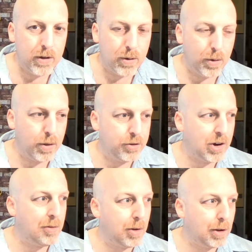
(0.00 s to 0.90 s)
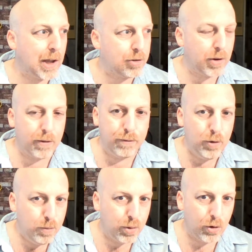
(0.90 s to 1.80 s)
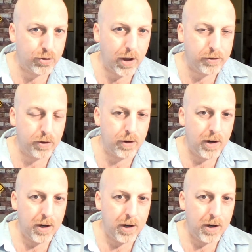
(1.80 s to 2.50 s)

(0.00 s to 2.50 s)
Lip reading: or the General Electric food processor